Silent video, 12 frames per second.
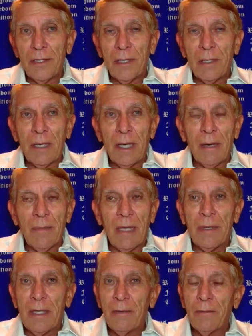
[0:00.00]
nation.
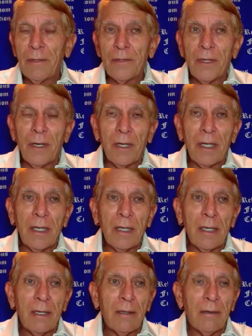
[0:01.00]
Maybe he was
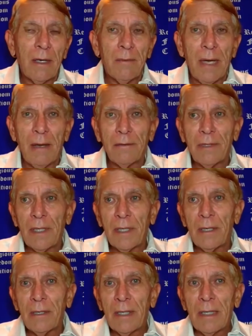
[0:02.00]
talking about
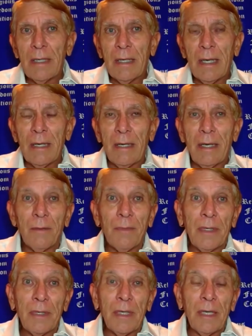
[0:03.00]

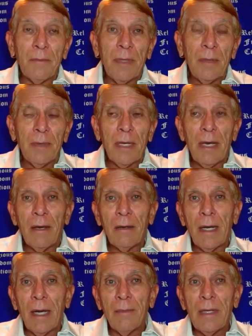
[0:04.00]
helping to get people
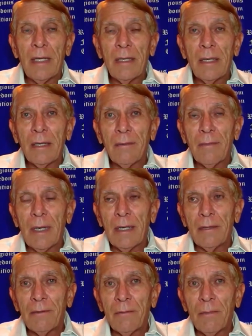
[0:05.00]
out. I mean,
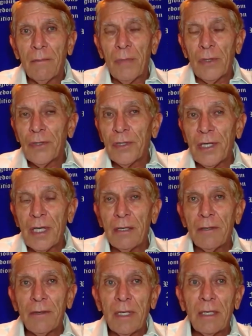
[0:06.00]
Bush
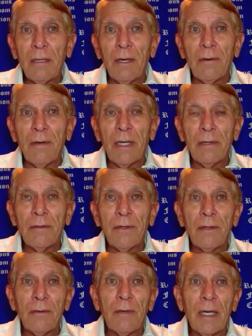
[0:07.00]
Sr. did go
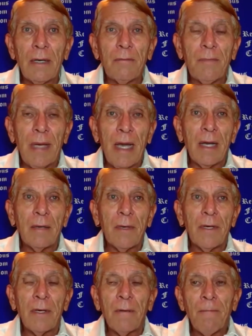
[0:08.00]
into
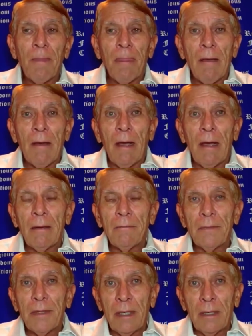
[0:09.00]
Panama
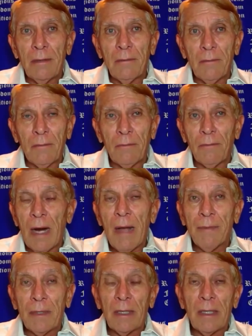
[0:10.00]
and
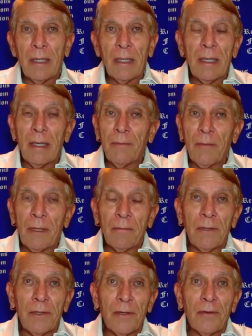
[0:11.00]
rapidly clean up
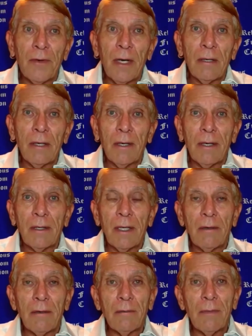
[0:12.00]
what was a drug
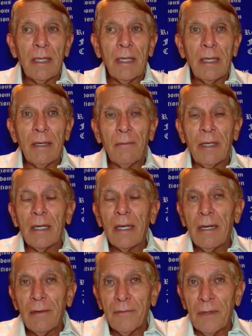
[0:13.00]
cartel, but we
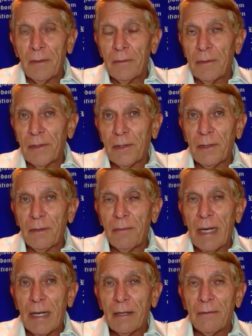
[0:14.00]
left and it was
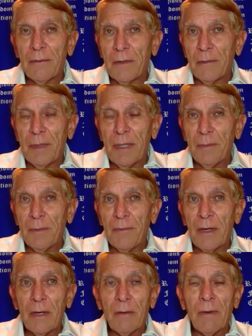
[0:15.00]
turned back over to the
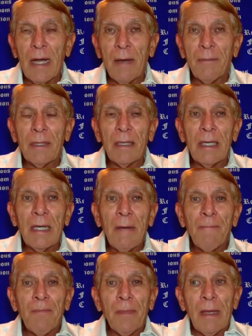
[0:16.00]
people very
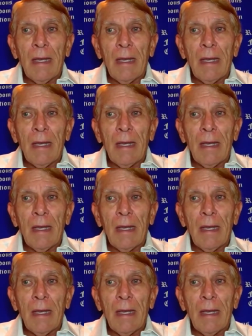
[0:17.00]
rapidly.